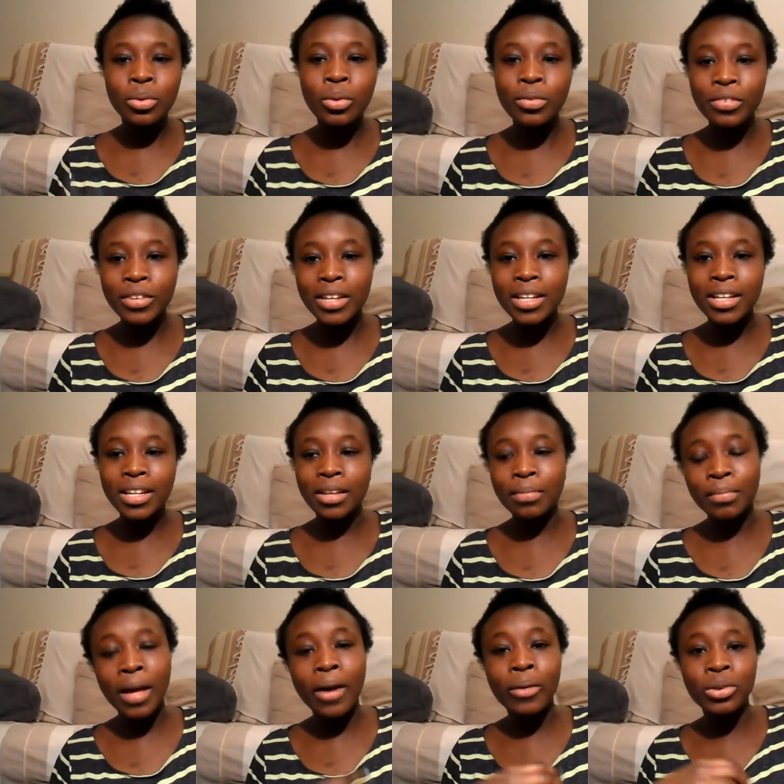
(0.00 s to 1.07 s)
not feeling
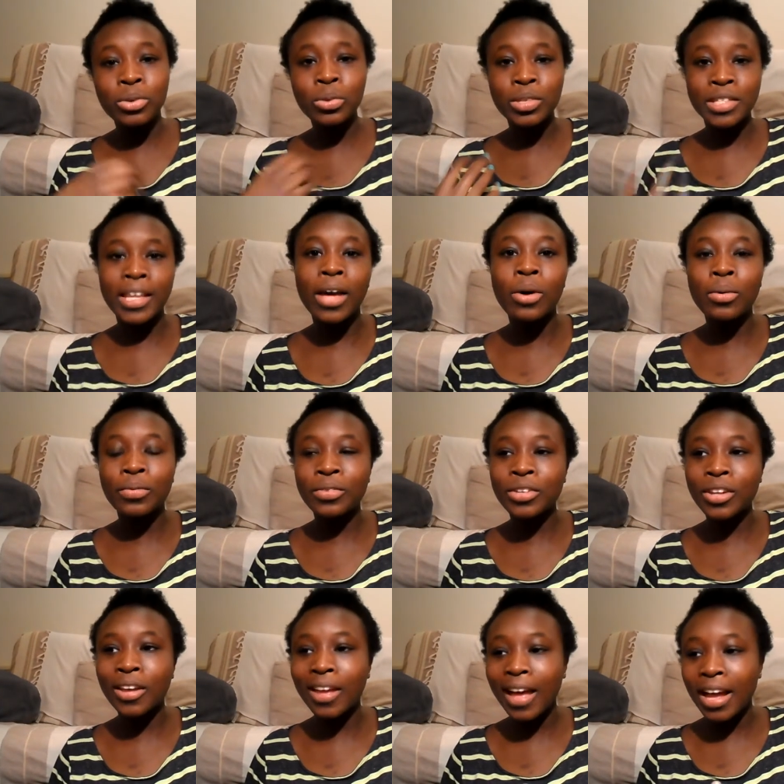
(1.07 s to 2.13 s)
empowered
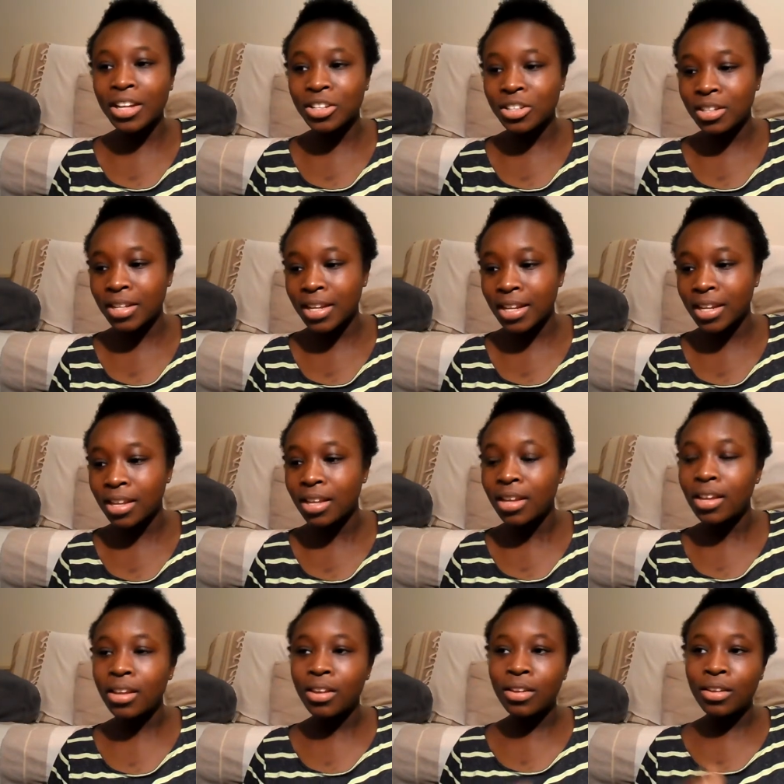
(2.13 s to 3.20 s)
yourself to actually